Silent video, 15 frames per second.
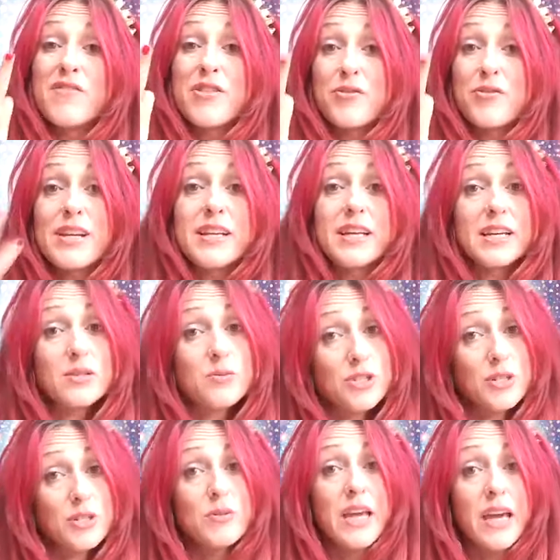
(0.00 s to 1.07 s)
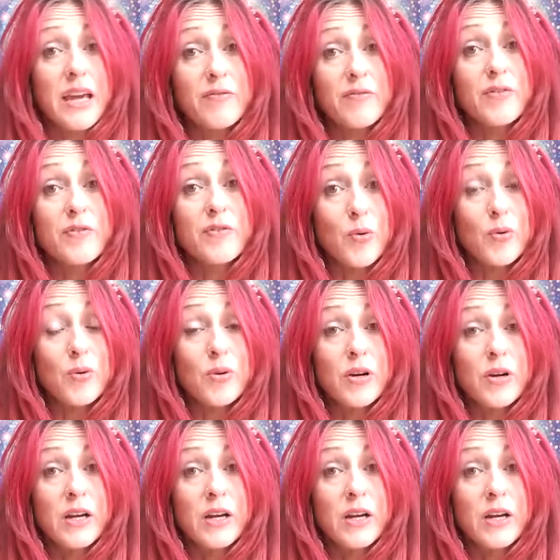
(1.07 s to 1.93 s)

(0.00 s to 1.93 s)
for three days what she was getting for four.